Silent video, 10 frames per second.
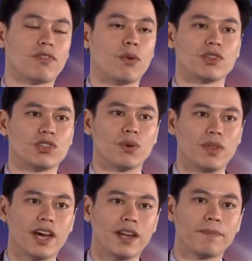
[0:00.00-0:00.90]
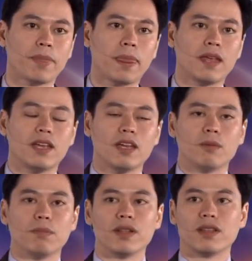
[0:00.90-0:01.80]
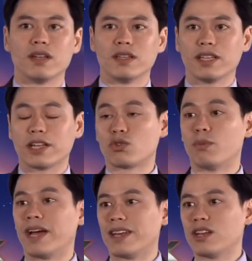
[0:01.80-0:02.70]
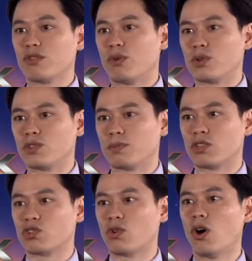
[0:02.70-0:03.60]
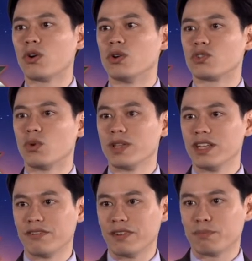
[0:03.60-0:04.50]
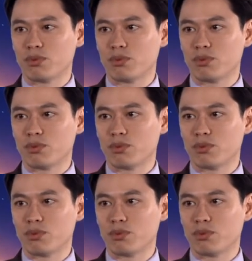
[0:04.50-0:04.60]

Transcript: We've always known that but uh, the electromagnetic force is much stronger, and so we live,